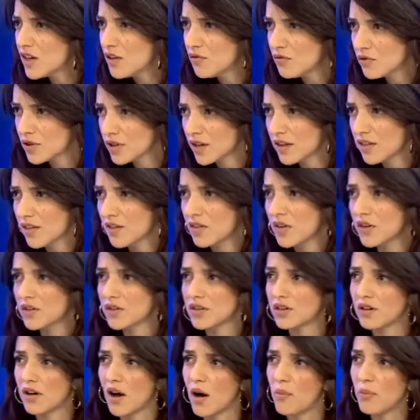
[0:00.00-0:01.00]
not forget that they're
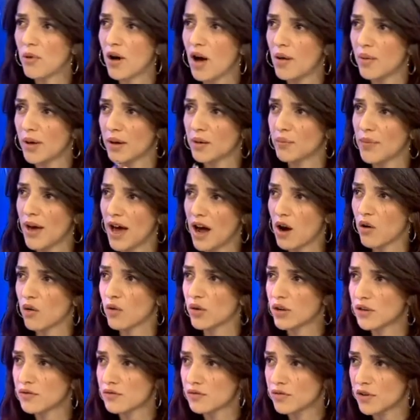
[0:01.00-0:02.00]
an upcoming
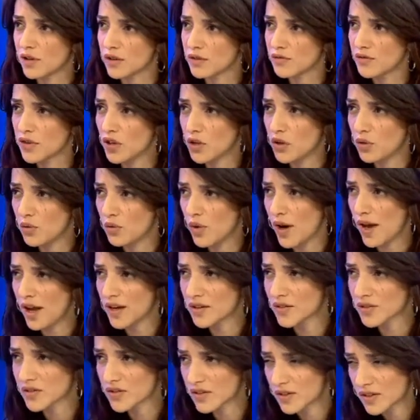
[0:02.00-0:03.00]
power in front of the U.S.
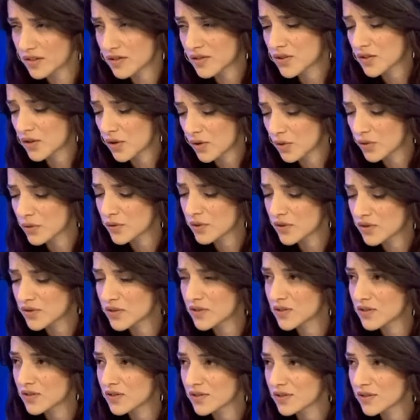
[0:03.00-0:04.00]
Yes. And so
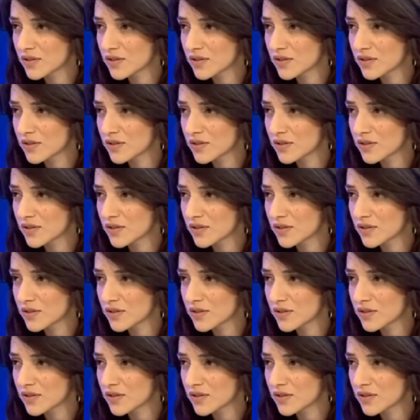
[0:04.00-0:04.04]
it's